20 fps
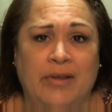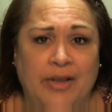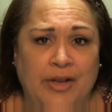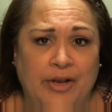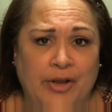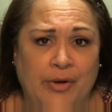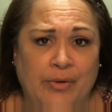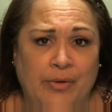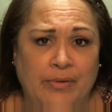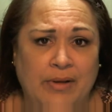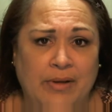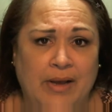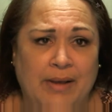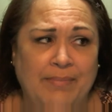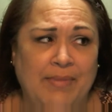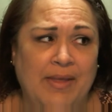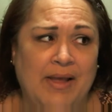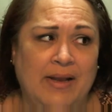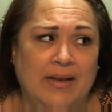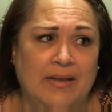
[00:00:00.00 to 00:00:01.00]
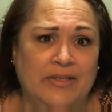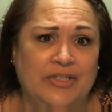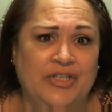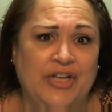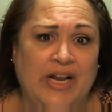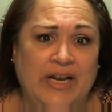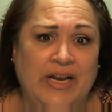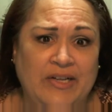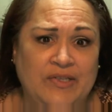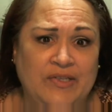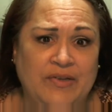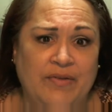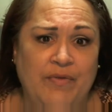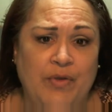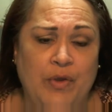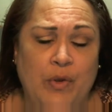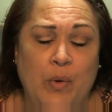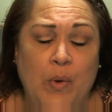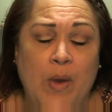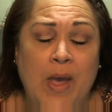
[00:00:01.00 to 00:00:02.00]
I'm not jealous
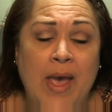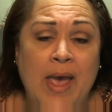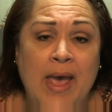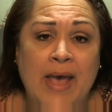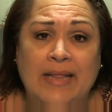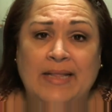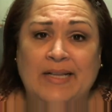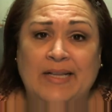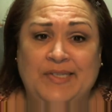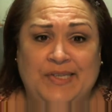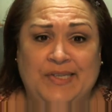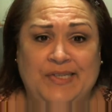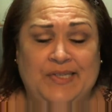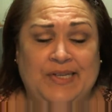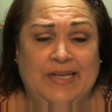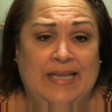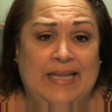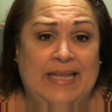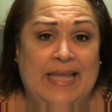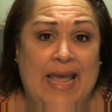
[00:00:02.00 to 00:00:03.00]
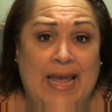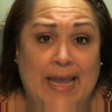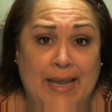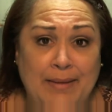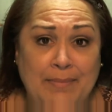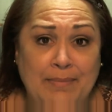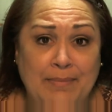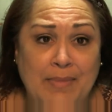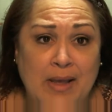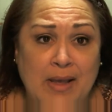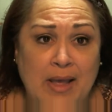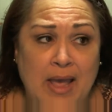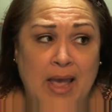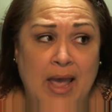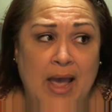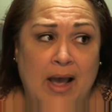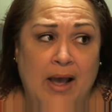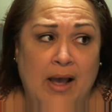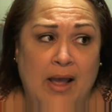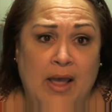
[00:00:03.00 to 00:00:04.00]
of you. This is a game.
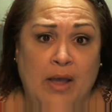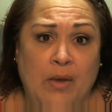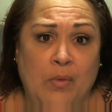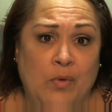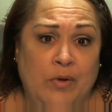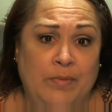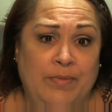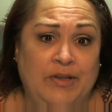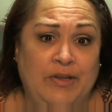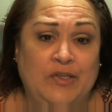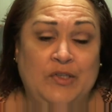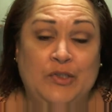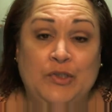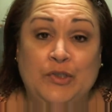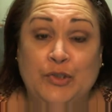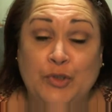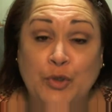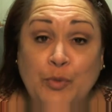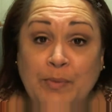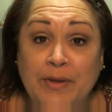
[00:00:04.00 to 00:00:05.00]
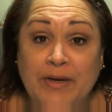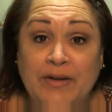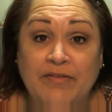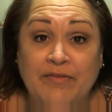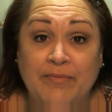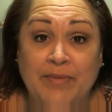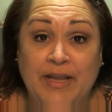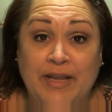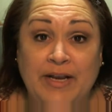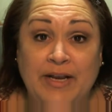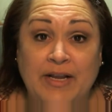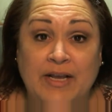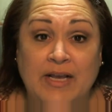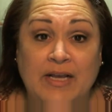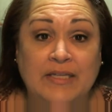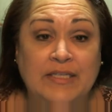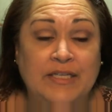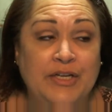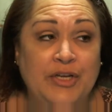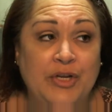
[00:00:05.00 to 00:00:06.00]
It would be stupid of me to
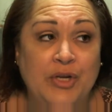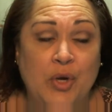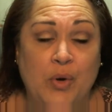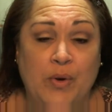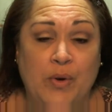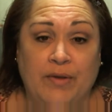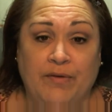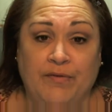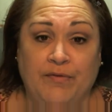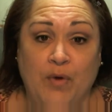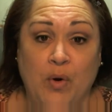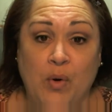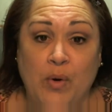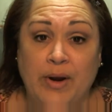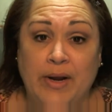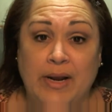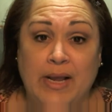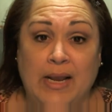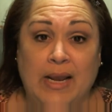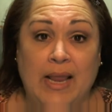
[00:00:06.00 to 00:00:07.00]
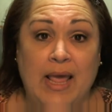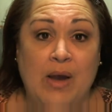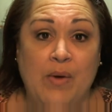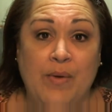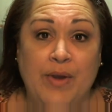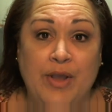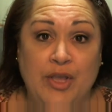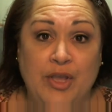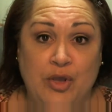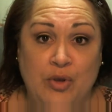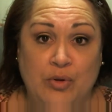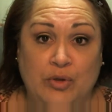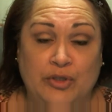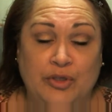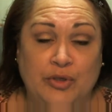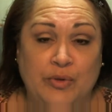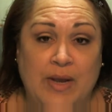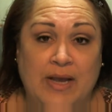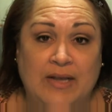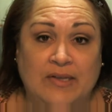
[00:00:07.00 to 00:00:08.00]
continue going forward, allowing you
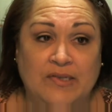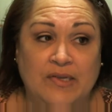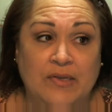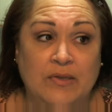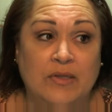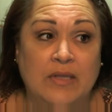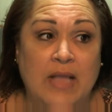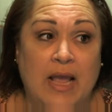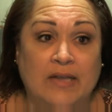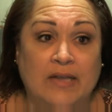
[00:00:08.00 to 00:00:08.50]
to, as a